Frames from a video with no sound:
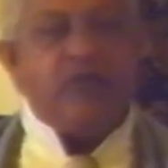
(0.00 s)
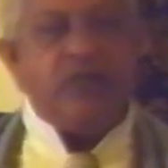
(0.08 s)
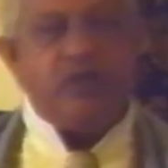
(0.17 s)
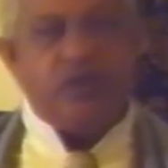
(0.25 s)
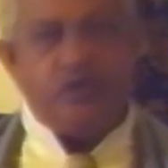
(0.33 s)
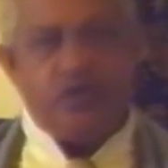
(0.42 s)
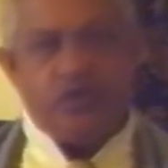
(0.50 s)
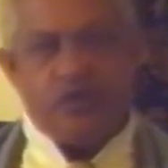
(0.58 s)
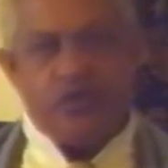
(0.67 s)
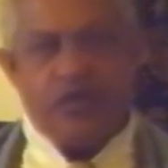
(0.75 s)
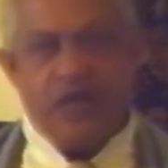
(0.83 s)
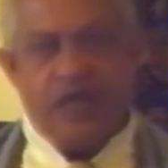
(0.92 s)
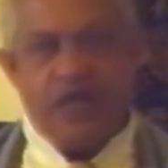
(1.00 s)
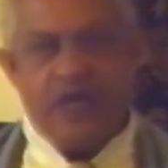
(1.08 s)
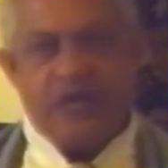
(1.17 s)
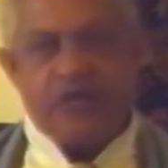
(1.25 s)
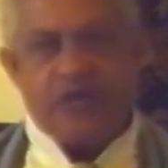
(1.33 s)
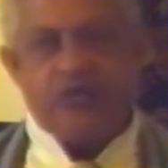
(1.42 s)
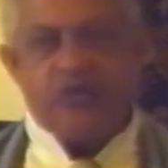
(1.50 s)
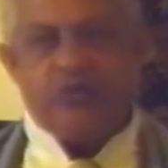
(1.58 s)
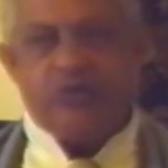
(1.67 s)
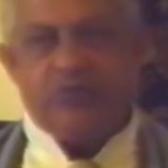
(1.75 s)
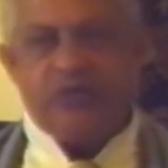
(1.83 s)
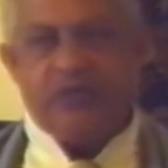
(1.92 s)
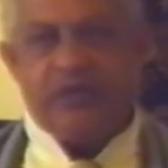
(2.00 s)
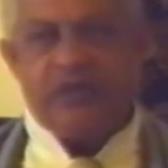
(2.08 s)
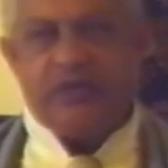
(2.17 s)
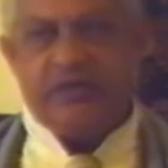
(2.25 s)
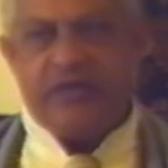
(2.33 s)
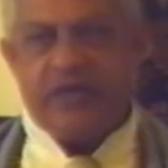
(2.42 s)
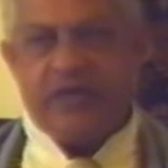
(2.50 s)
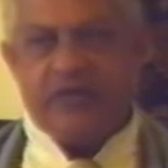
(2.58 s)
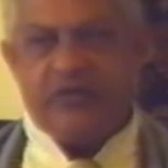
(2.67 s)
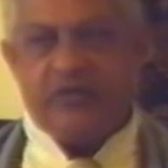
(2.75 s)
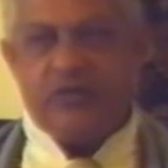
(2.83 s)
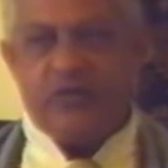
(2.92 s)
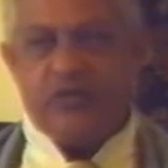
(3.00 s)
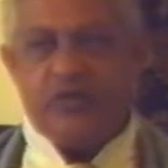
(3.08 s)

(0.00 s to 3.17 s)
to you as your birthright from which you have